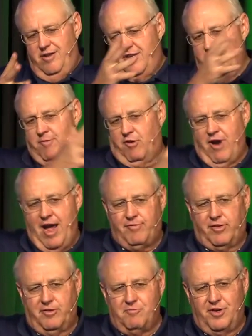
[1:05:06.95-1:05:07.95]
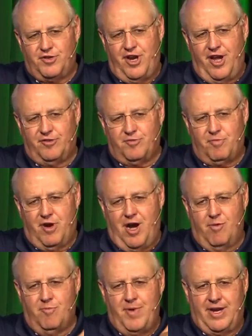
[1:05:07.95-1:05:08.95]
demographically Russia has a
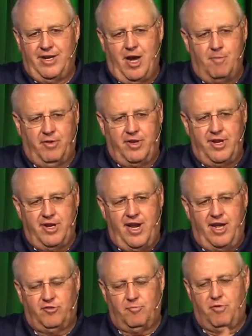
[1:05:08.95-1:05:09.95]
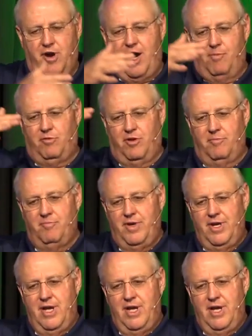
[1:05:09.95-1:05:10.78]
problem, economically it has a problem,